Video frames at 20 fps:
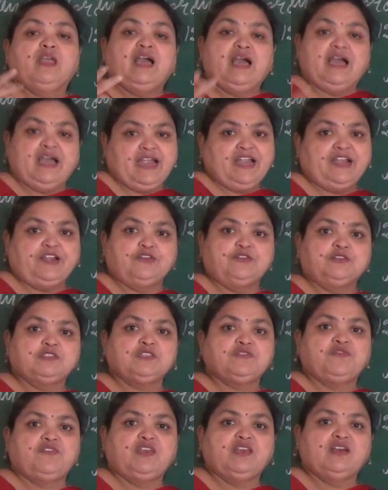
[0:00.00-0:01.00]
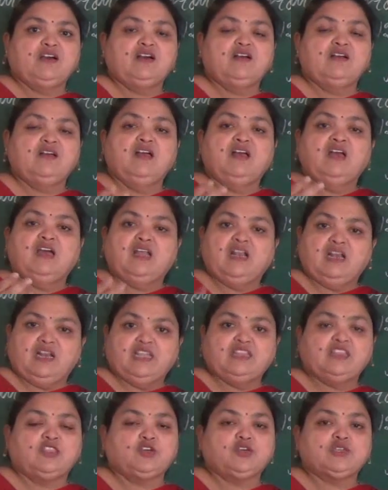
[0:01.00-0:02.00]
hydrosphere,
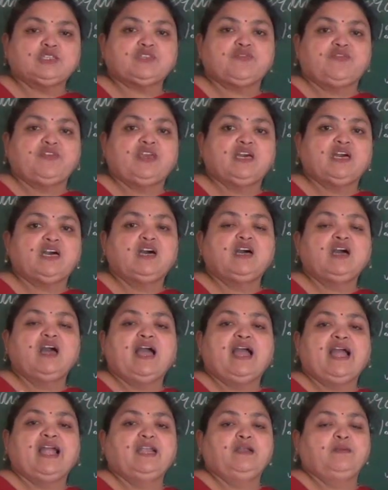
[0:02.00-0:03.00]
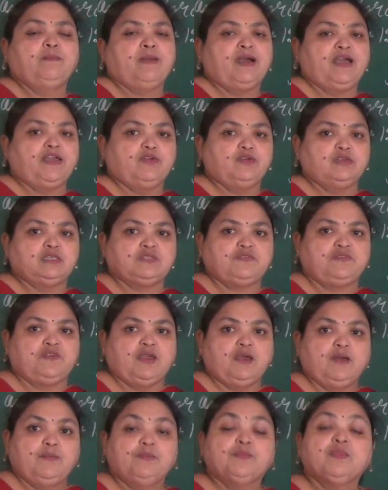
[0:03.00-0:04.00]
lithosphere and
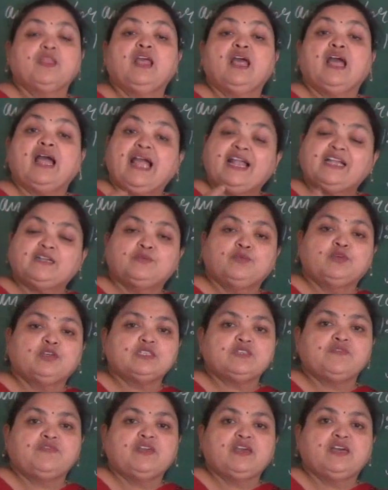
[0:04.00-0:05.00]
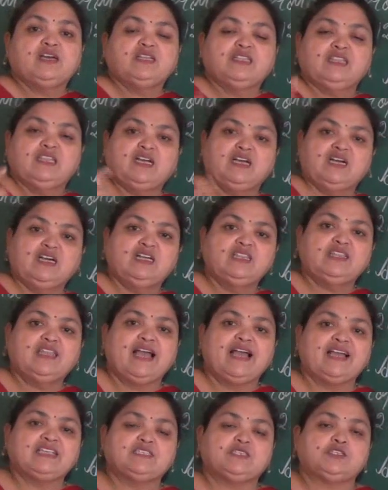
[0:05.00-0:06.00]
biosphere. Atmosphere, the earth
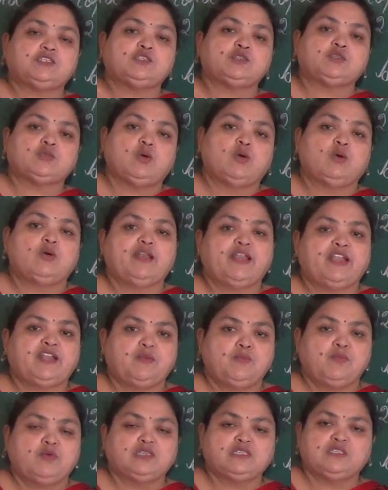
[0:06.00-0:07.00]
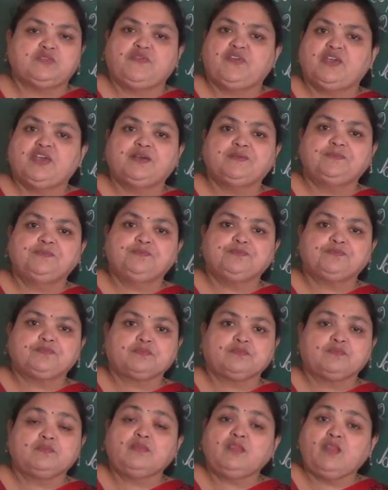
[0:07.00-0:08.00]
has its own atmosphere
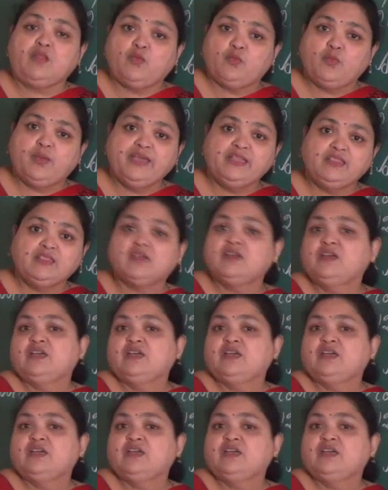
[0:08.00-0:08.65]
with